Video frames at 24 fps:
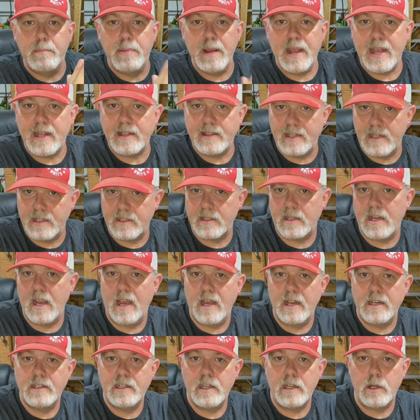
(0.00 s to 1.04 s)
bed this
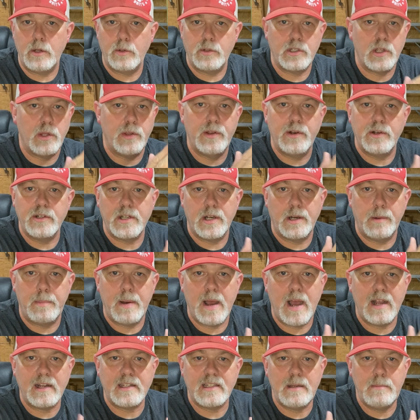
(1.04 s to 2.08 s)
gun too, so there's an
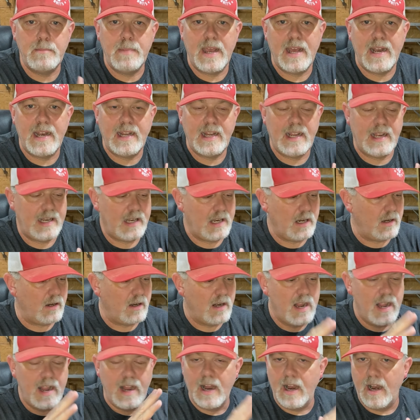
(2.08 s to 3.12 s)
epoxy bedding in here.
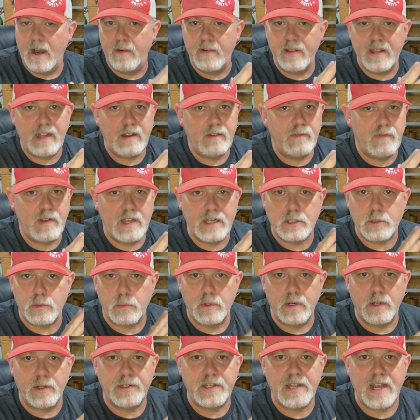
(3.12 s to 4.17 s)
Everything fits
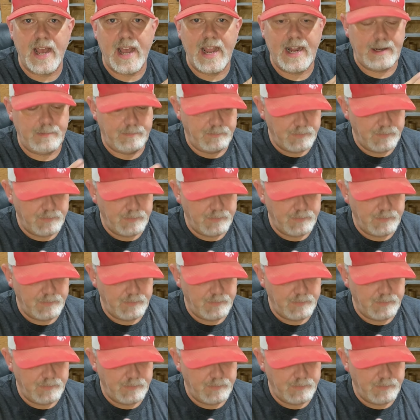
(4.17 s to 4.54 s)
real tight.